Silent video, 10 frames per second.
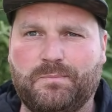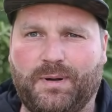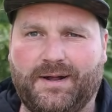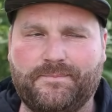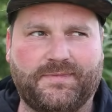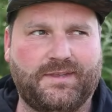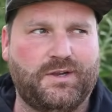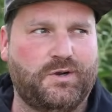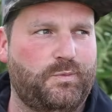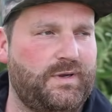But
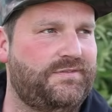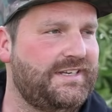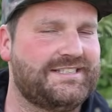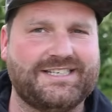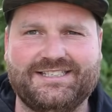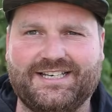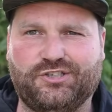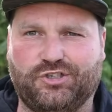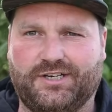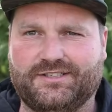with these
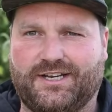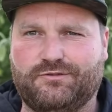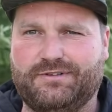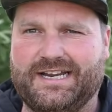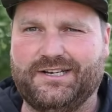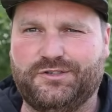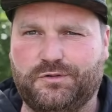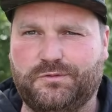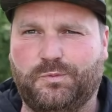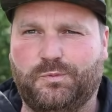conditions, I really
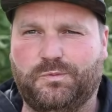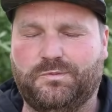do